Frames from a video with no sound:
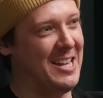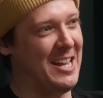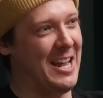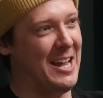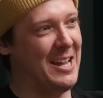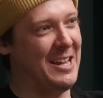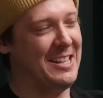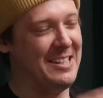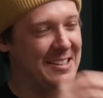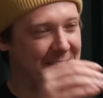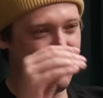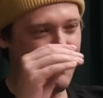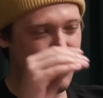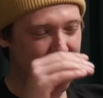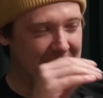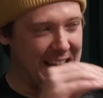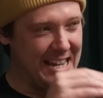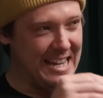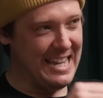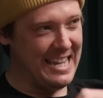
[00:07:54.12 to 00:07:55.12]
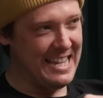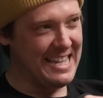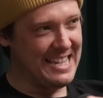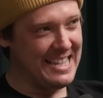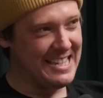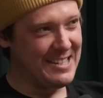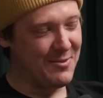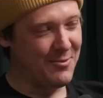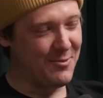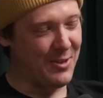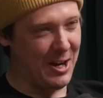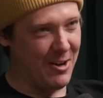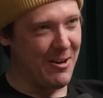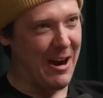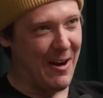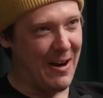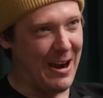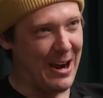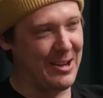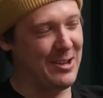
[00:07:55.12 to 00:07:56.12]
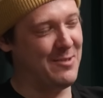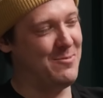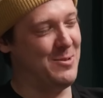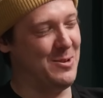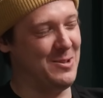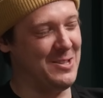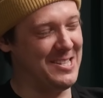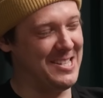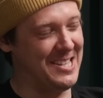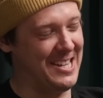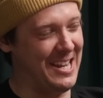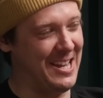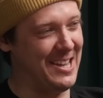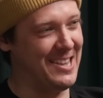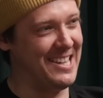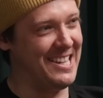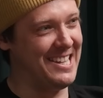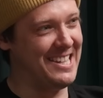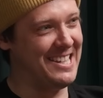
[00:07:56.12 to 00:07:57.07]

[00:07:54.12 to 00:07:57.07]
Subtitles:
and like really figure out how you've put this together.